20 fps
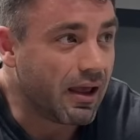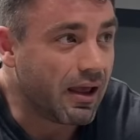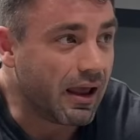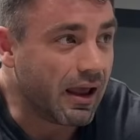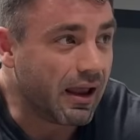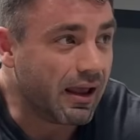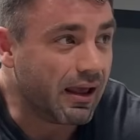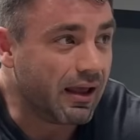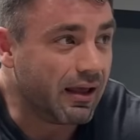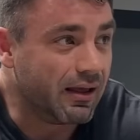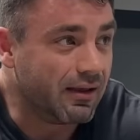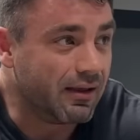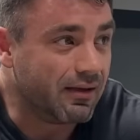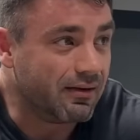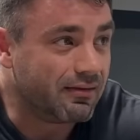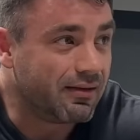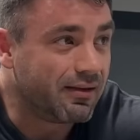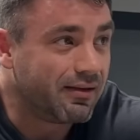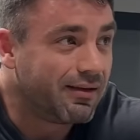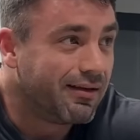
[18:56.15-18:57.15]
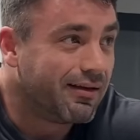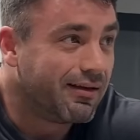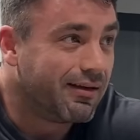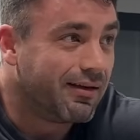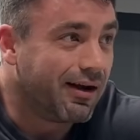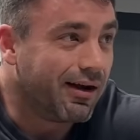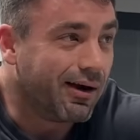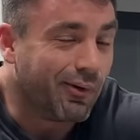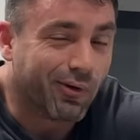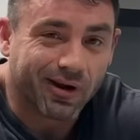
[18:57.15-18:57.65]
And
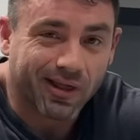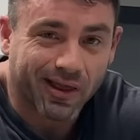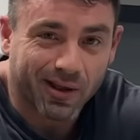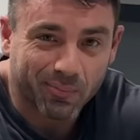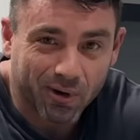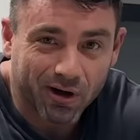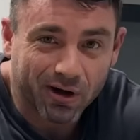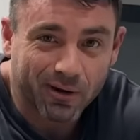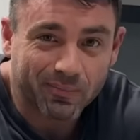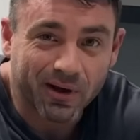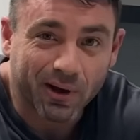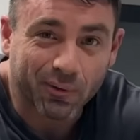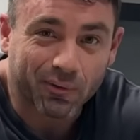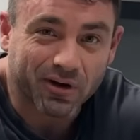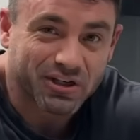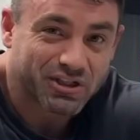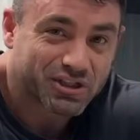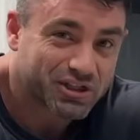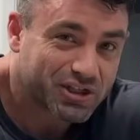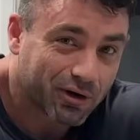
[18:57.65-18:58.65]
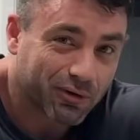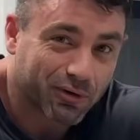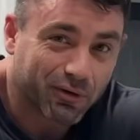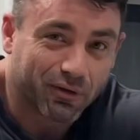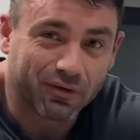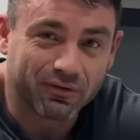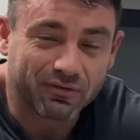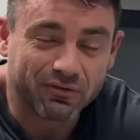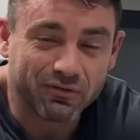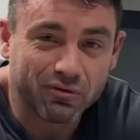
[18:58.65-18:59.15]
I want that pump. I want to shuttle all
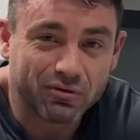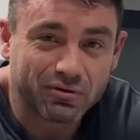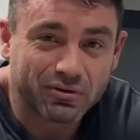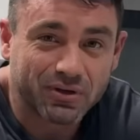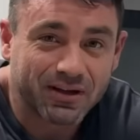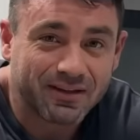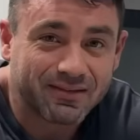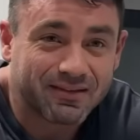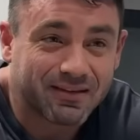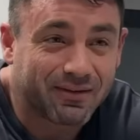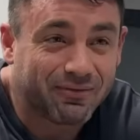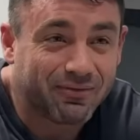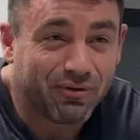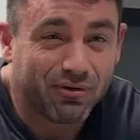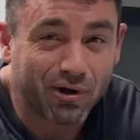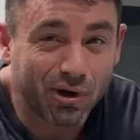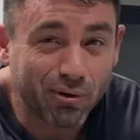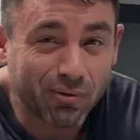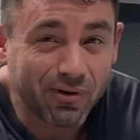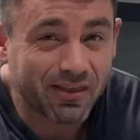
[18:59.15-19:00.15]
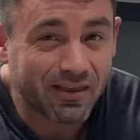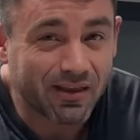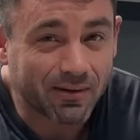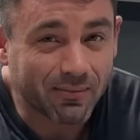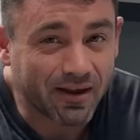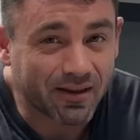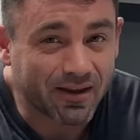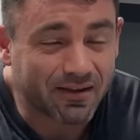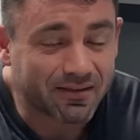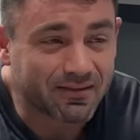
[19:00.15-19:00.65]
those nutrients. And if you know anything
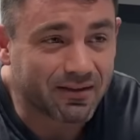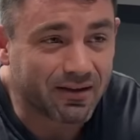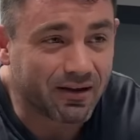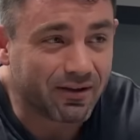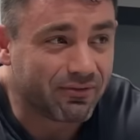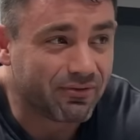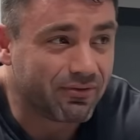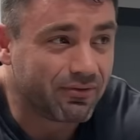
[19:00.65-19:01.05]
about that stuff,